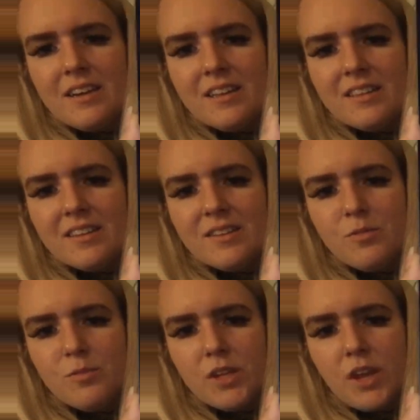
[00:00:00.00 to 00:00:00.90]
this is
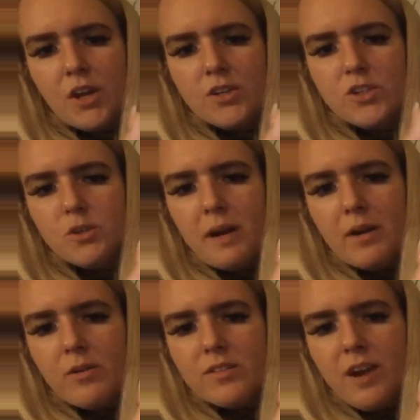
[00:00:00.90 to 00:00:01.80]
really hard to do
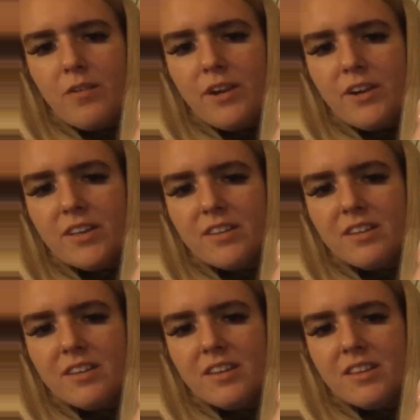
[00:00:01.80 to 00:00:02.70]
backwards. Oh, here it is.
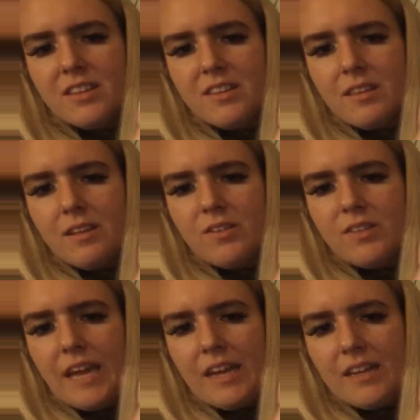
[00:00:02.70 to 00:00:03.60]
This little
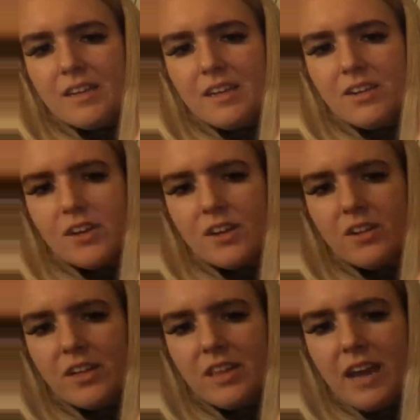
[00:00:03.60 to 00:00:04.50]
thing. And you're going to
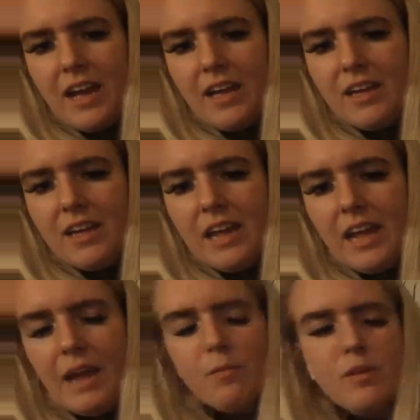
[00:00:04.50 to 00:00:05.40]
click that.
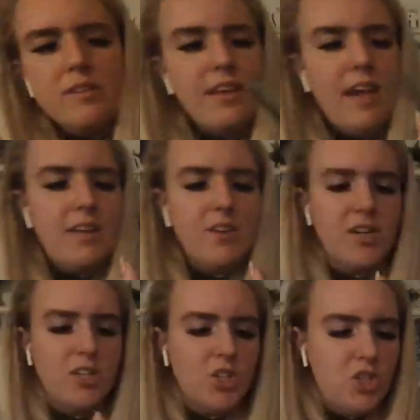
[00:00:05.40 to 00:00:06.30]
And once again, you're
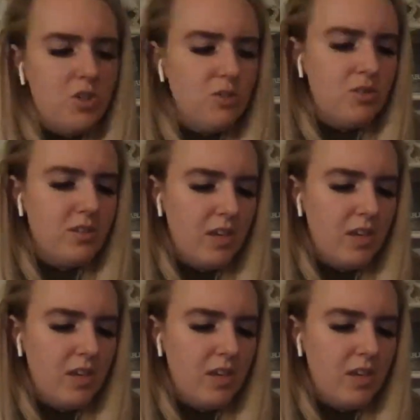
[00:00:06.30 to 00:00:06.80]
going to choose